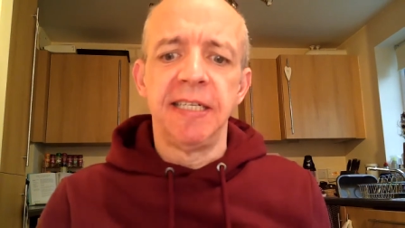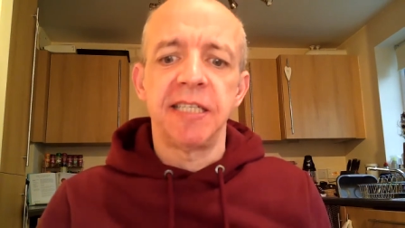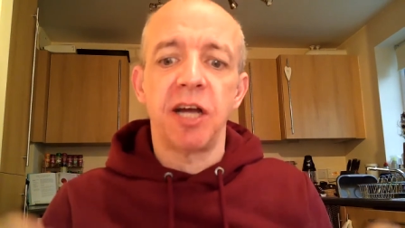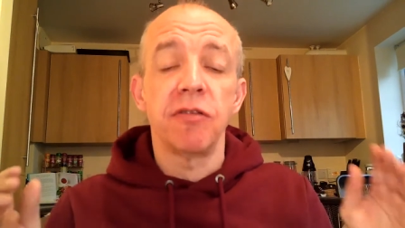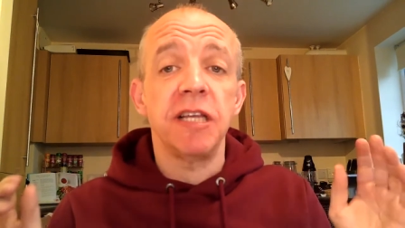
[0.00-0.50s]

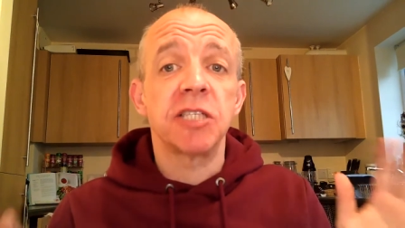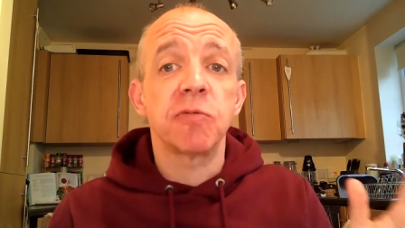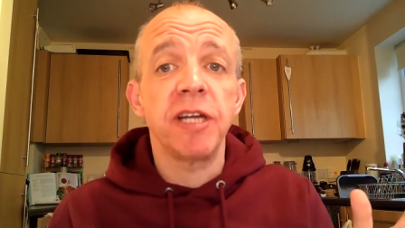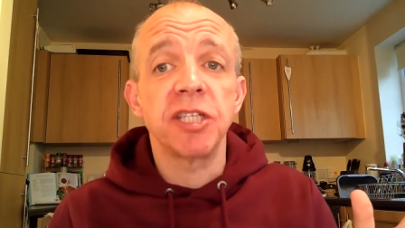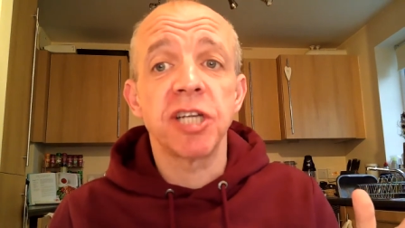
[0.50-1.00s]
So, this
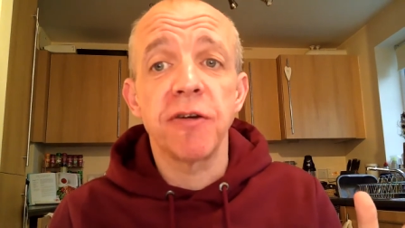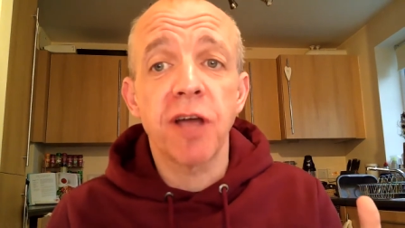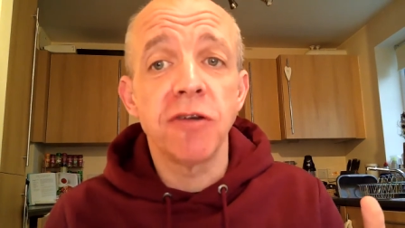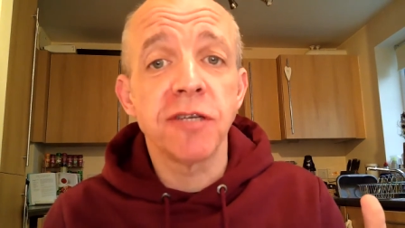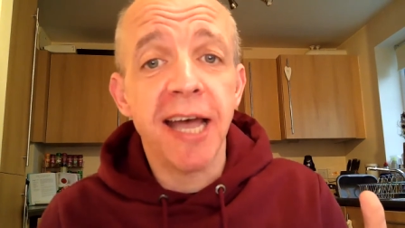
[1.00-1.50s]
week's show
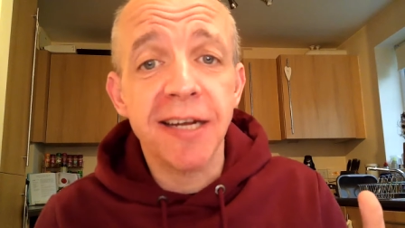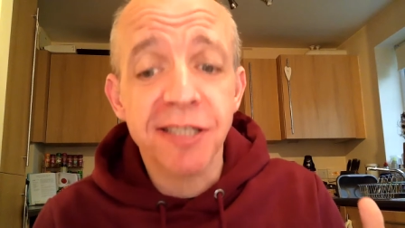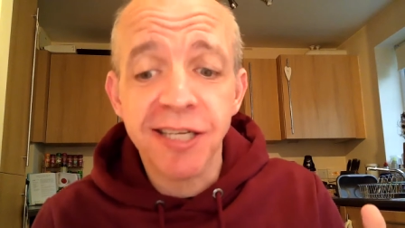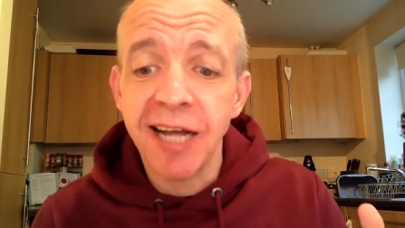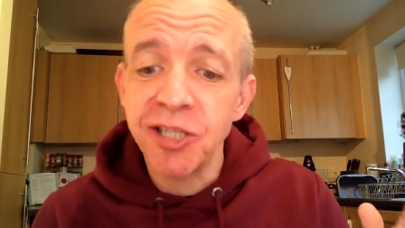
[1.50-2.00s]
goes ahead
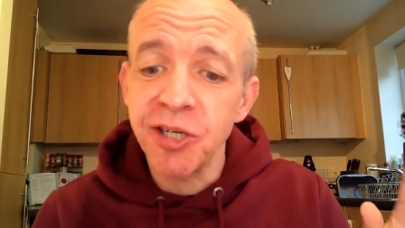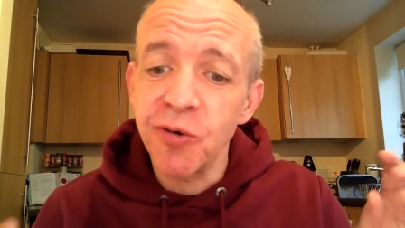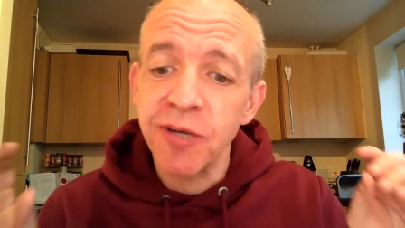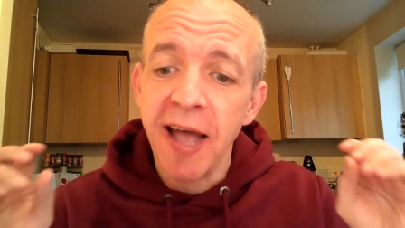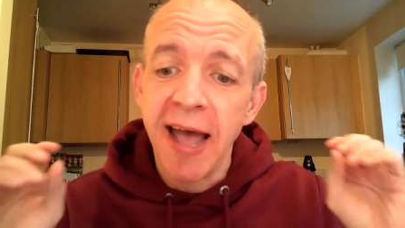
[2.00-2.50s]
as
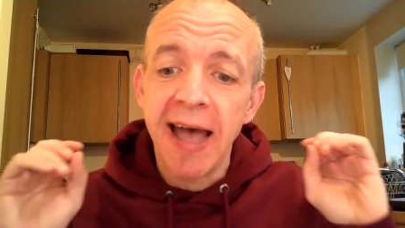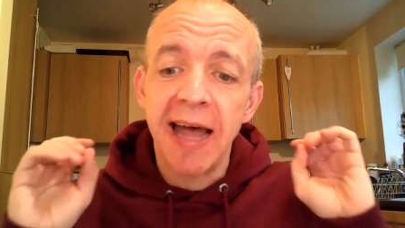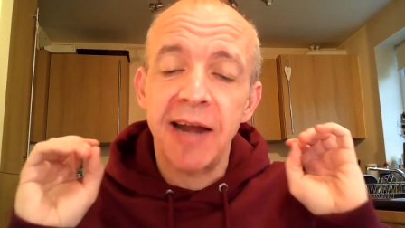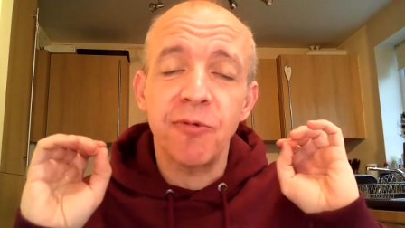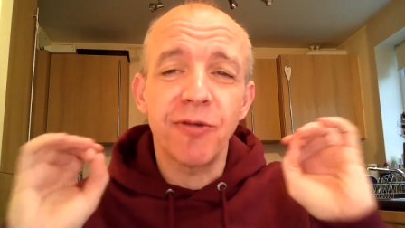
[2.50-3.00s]
scheduled,
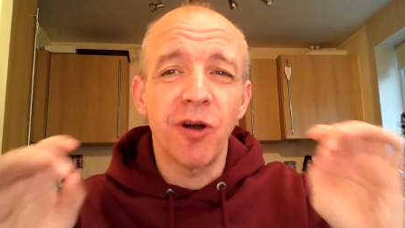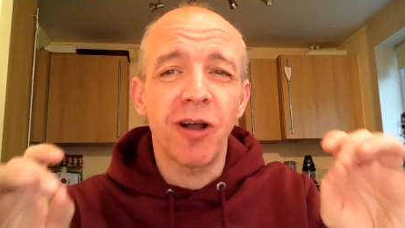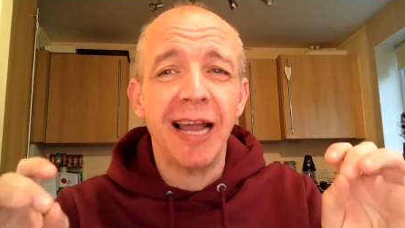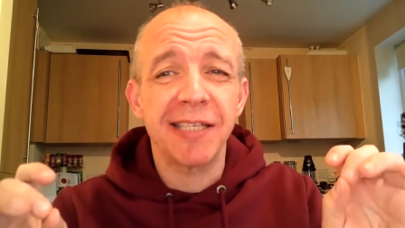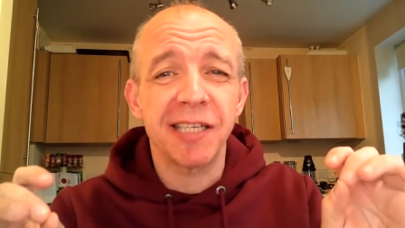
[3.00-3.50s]
and we've got
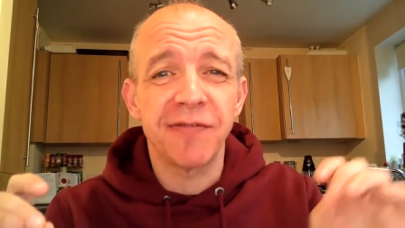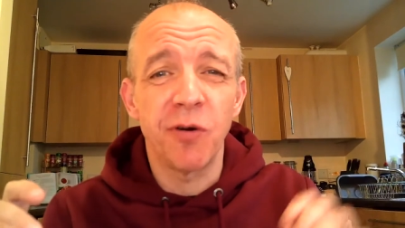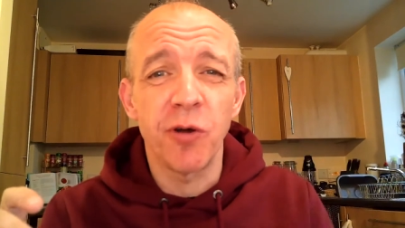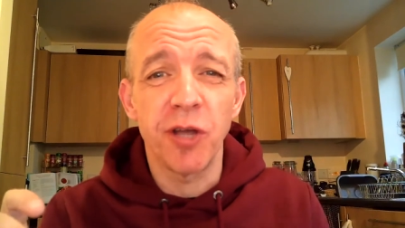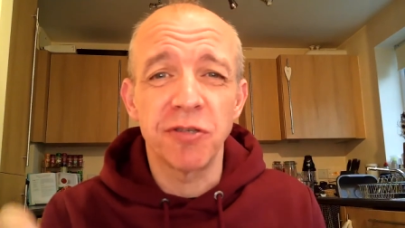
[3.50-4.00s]
classics
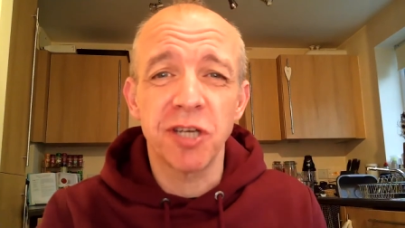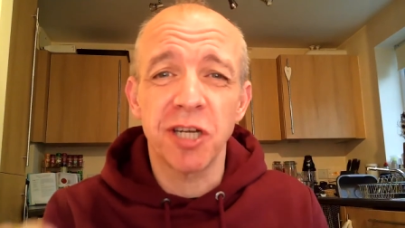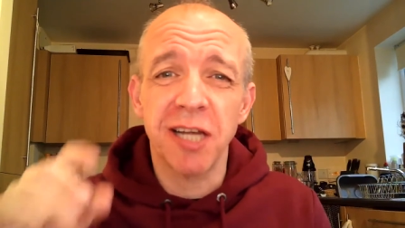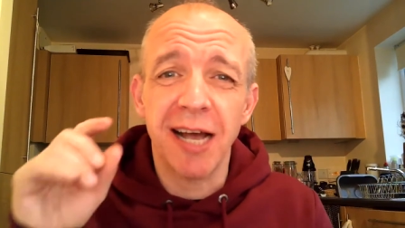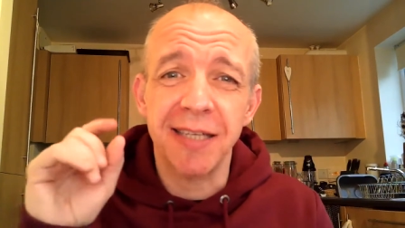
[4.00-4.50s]
for you,
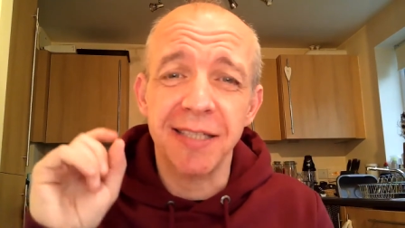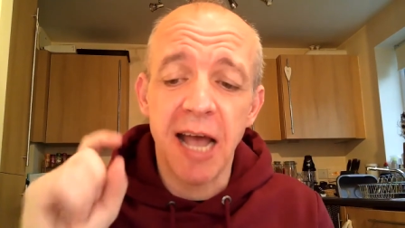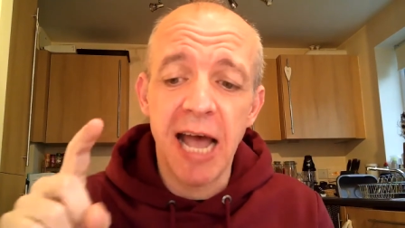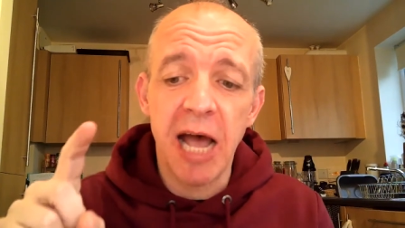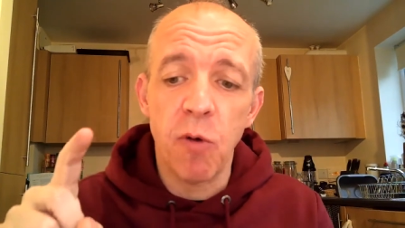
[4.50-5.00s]
such as
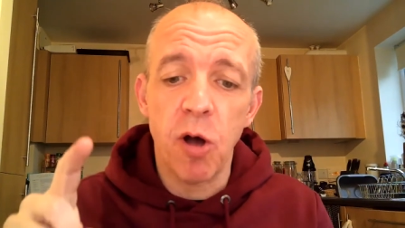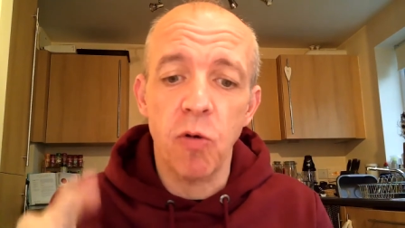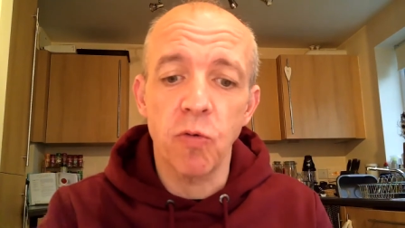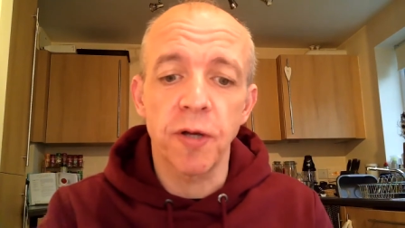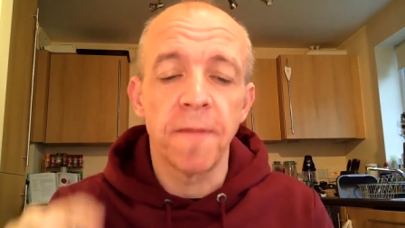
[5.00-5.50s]
How
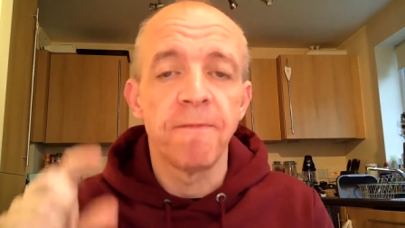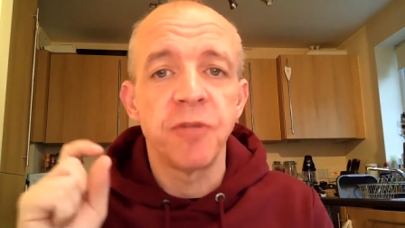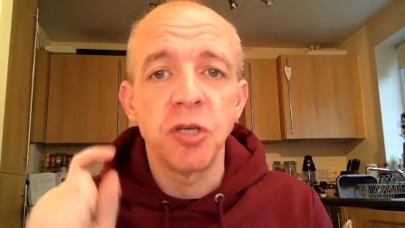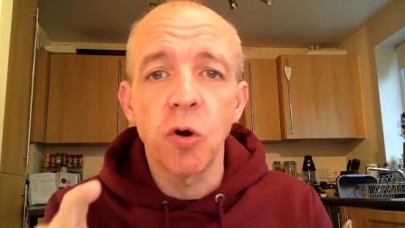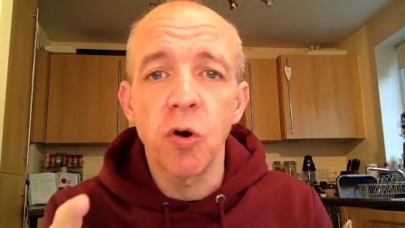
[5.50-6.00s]
Old,
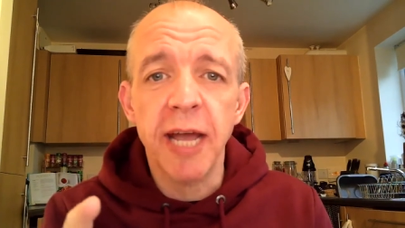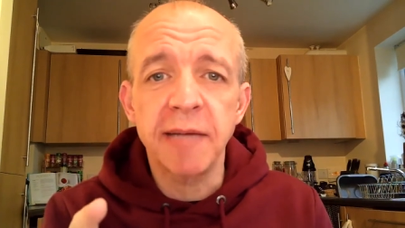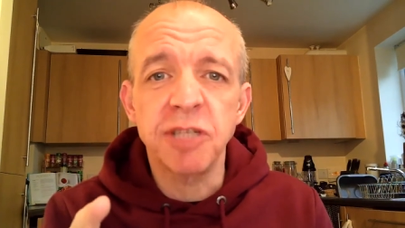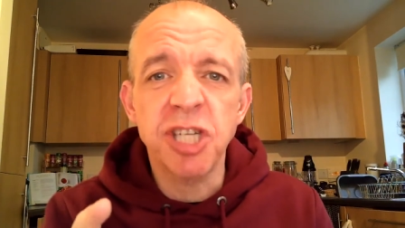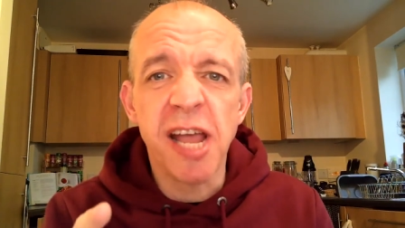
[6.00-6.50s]
Your
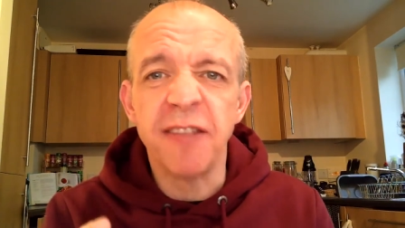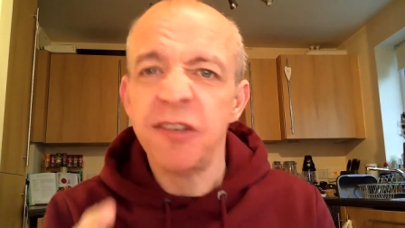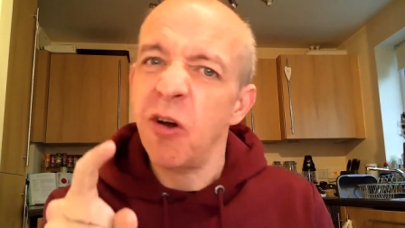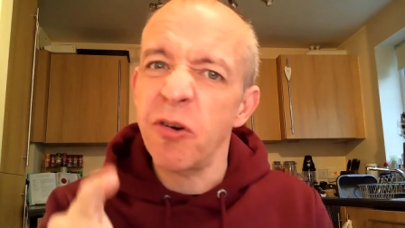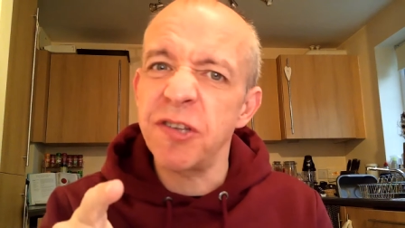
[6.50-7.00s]
Name
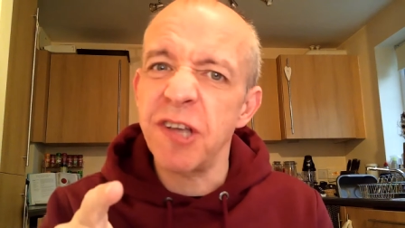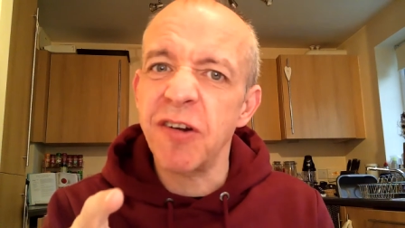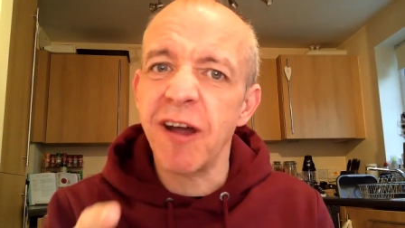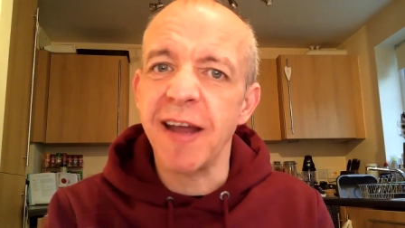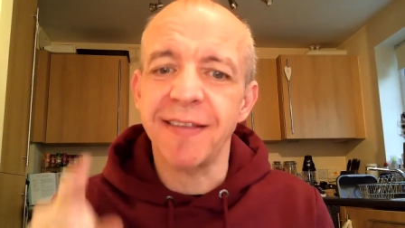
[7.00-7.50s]
Shit, or Is It
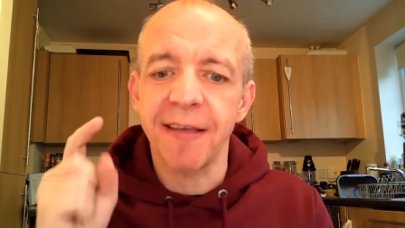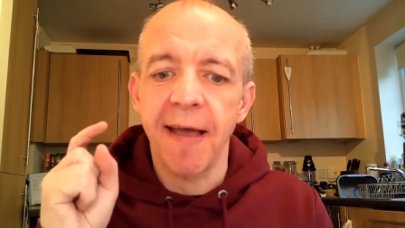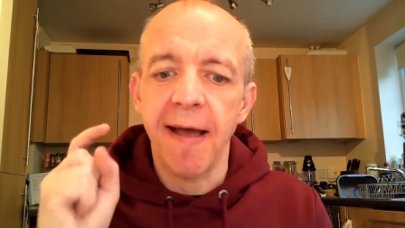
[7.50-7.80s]
Great?